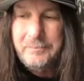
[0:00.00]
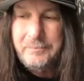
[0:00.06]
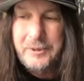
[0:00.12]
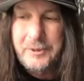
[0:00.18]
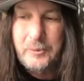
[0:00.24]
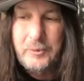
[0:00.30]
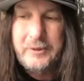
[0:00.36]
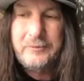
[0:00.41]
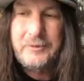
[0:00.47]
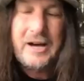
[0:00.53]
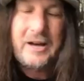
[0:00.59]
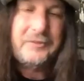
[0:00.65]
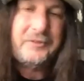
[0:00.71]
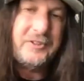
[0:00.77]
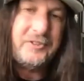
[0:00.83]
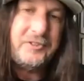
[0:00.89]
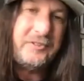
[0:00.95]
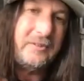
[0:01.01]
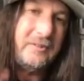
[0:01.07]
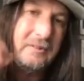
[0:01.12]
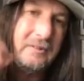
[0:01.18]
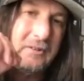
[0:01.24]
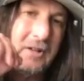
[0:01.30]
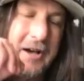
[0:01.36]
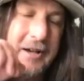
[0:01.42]
But we've got this
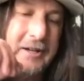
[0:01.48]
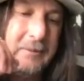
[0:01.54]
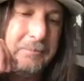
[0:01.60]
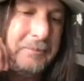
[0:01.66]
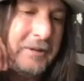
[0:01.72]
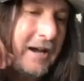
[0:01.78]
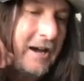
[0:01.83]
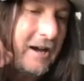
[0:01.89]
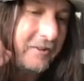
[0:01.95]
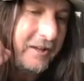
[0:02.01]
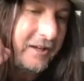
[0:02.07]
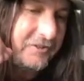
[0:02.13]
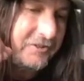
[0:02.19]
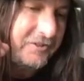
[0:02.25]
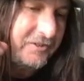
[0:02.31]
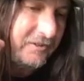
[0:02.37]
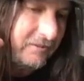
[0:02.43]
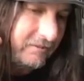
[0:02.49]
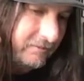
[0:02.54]
lineup now that's